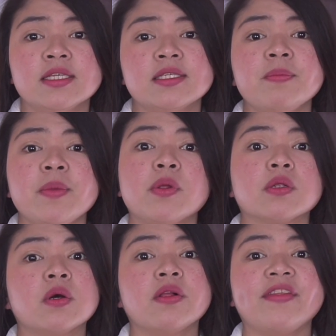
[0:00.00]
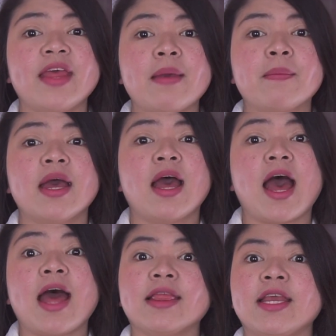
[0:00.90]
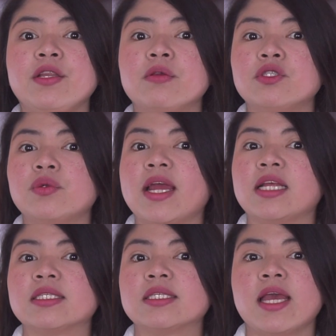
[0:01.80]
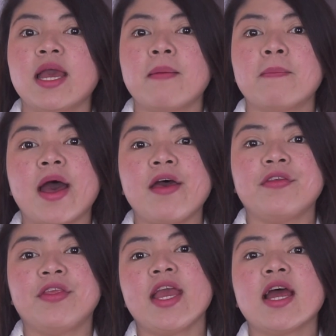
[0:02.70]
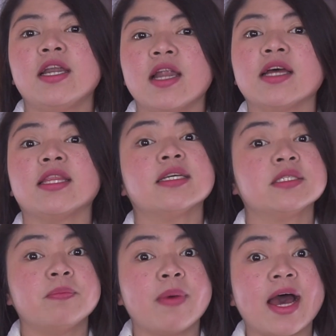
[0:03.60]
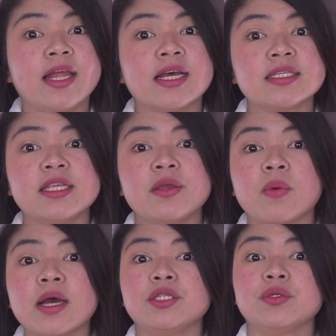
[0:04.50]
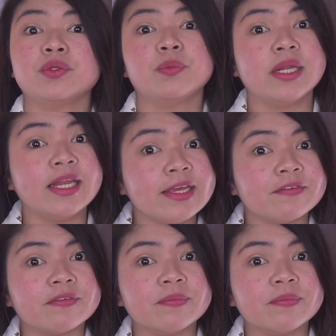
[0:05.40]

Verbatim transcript: Some people call them anti-nutrients, but they are not as bad as they want you to believe.